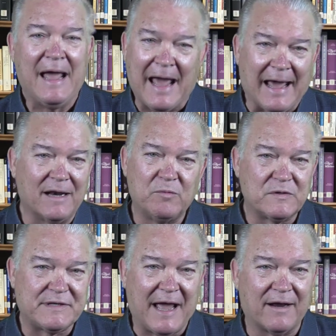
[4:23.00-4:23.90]
animal
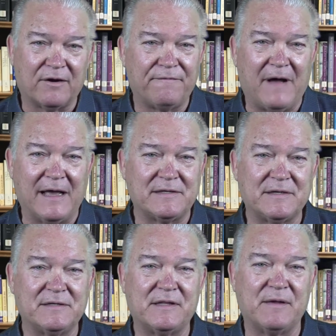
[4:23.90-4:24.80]

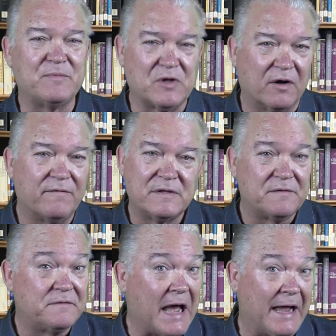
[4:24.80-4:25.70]
sacrifices, the observance
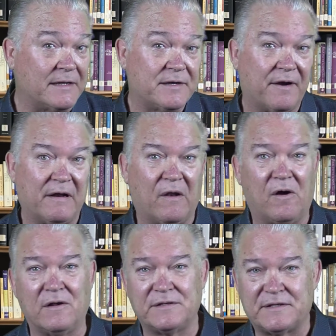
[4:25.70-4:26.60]
of dietary
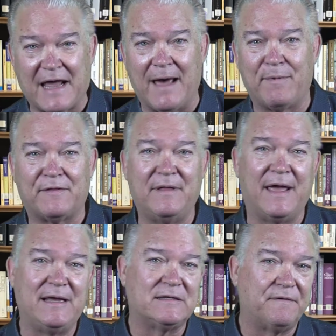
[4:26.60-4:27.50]
laws, Sabbath
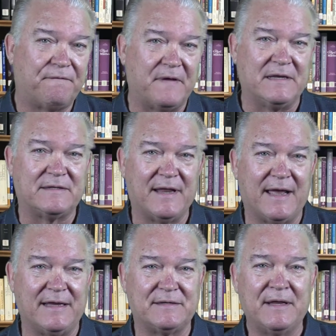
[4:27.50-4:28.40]
days and feast
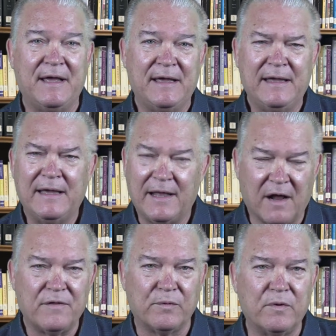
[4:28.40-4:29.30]
days, and
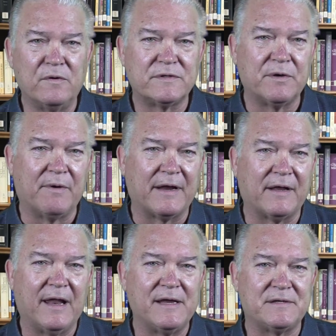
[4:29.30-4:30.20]
other rules and
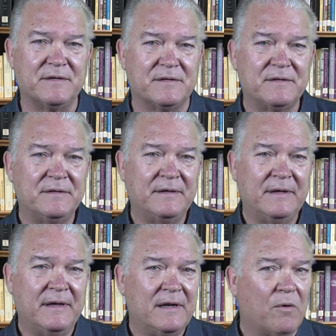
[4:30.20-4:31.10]
regulations.
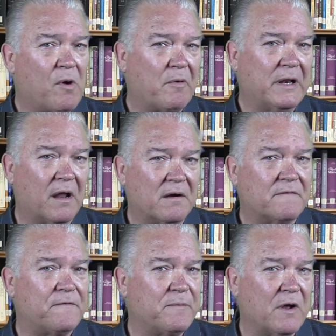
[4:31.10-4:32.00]
And what we learn
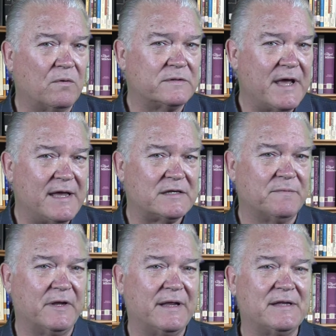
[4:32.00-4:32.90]
from the Old
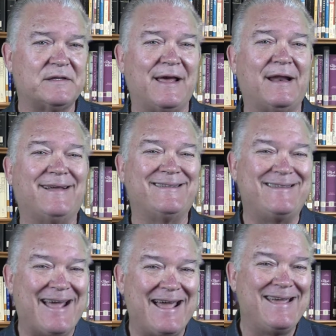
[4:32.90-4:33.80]
Testament is that a
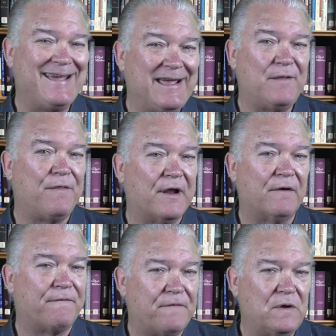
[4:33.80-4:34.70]
day in their
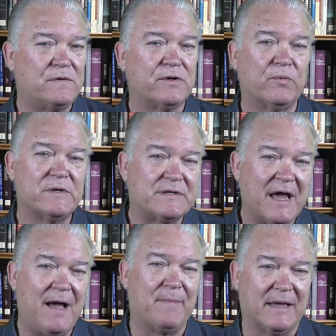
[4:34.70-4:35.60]
future was
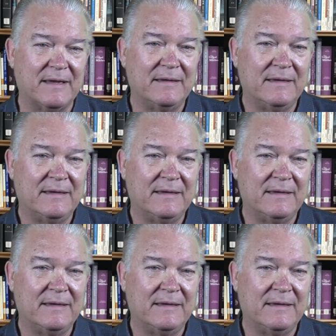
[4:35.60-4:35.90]
coming